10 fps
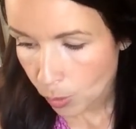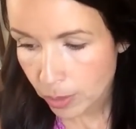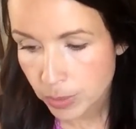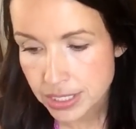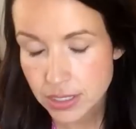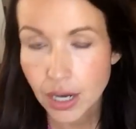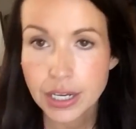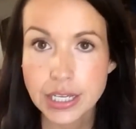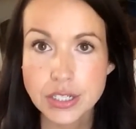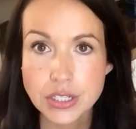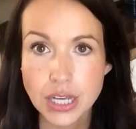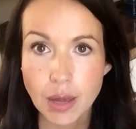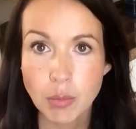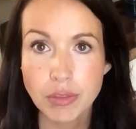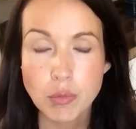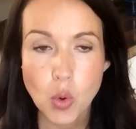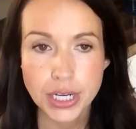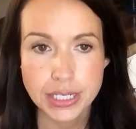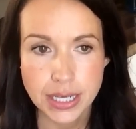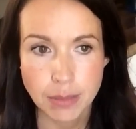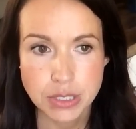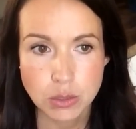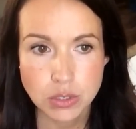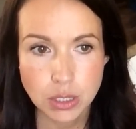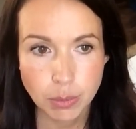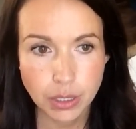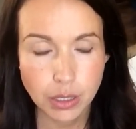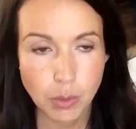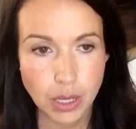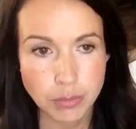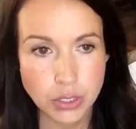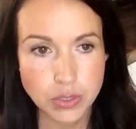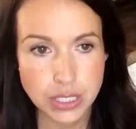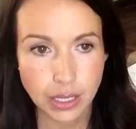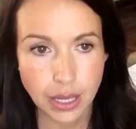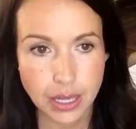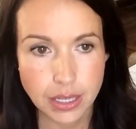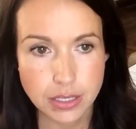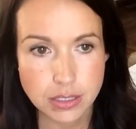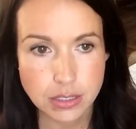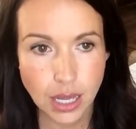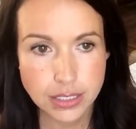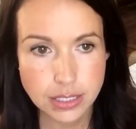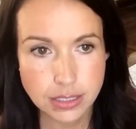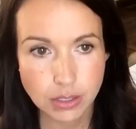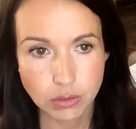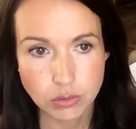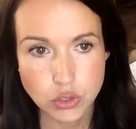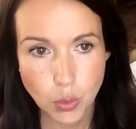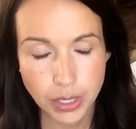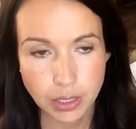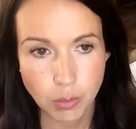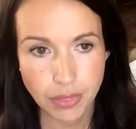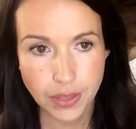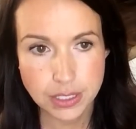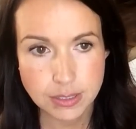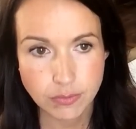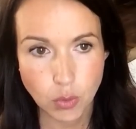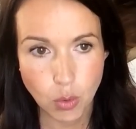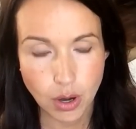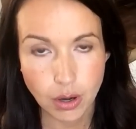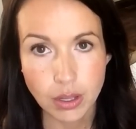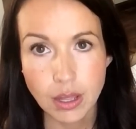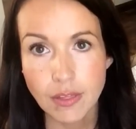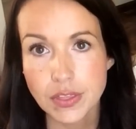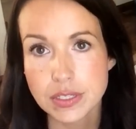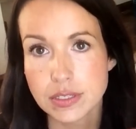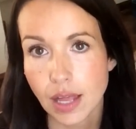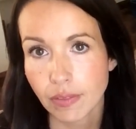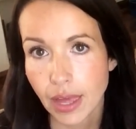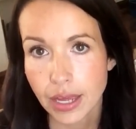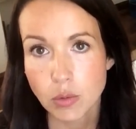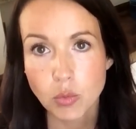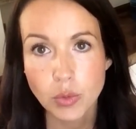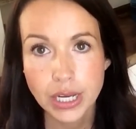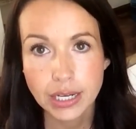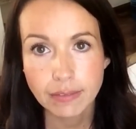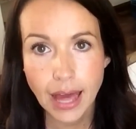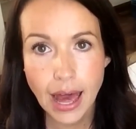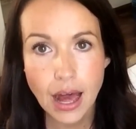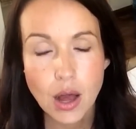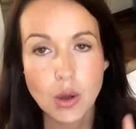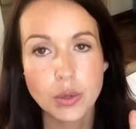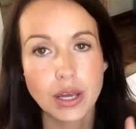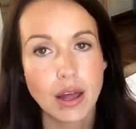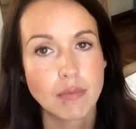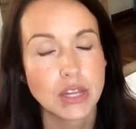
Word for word: And we start each time with morning time. So typically what I'm using is Hudson's joining with us for the Sonlight read aloud.